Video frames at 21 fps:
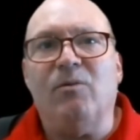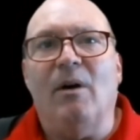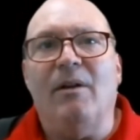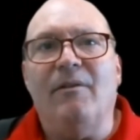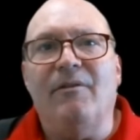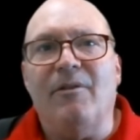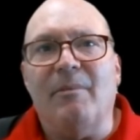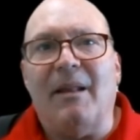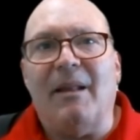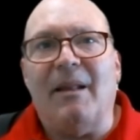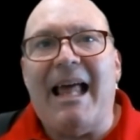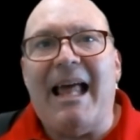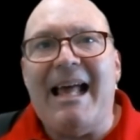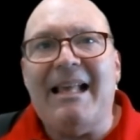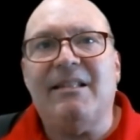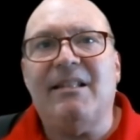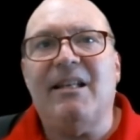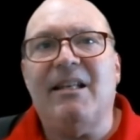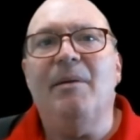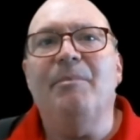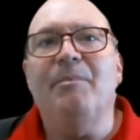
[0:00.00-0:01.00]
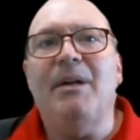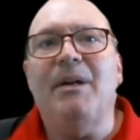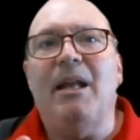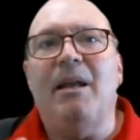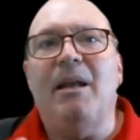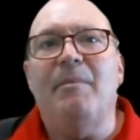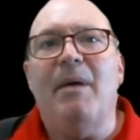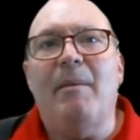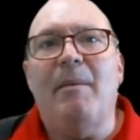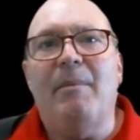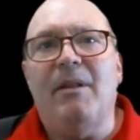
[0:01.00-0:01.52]
one from the last company
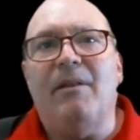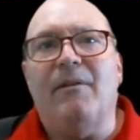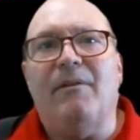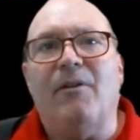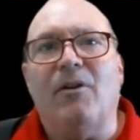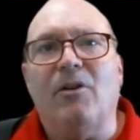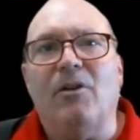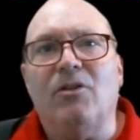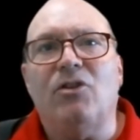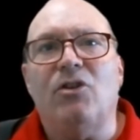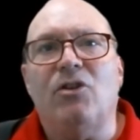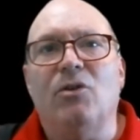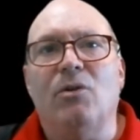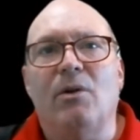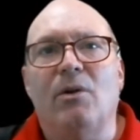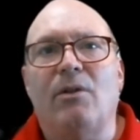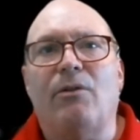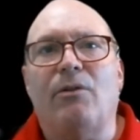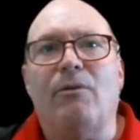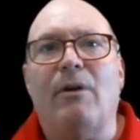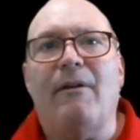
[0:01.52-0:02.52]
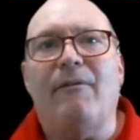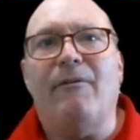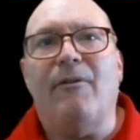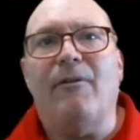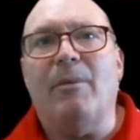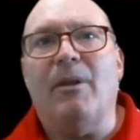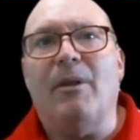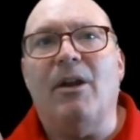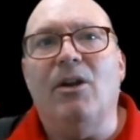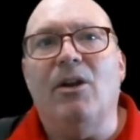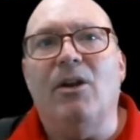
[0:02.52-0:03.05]
and maybe the first 2 or 3 from
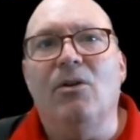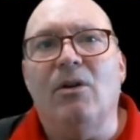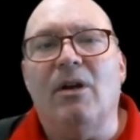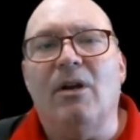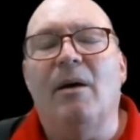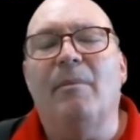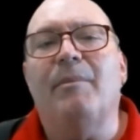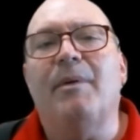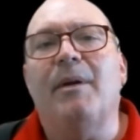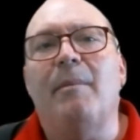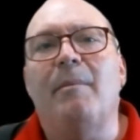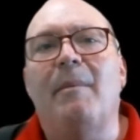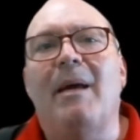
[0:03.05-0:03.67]
the new company.